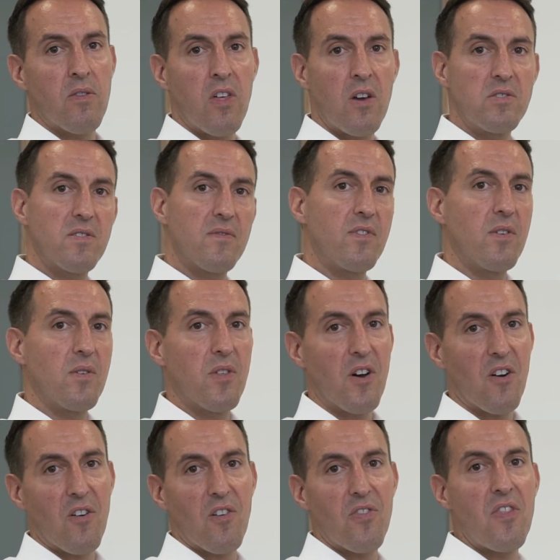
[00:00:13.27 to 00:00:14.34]
Those of you that
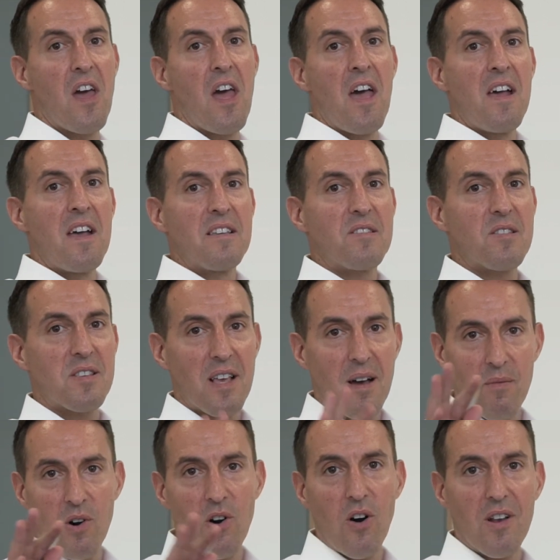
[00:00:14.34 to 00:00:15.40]
are on
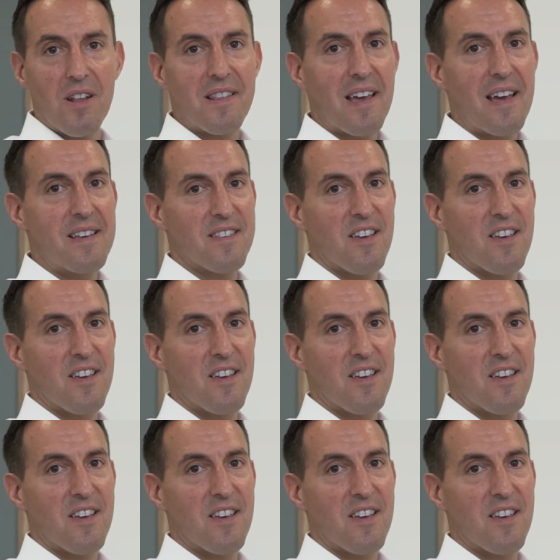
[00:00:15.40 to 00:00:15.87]
summer holidays,